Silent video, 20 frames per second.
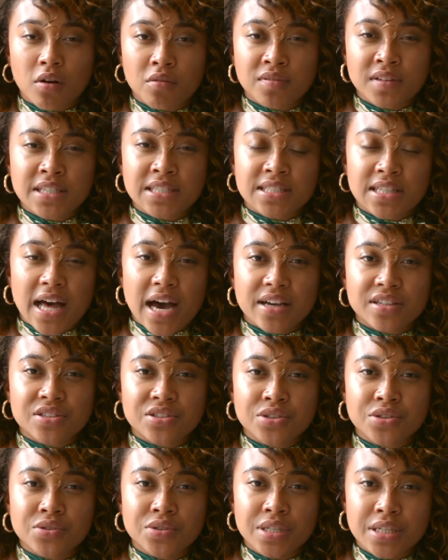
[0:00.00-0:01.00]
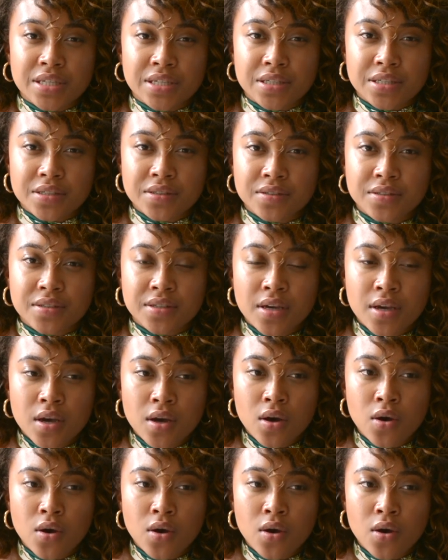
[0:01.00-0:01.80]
over these last 2 years,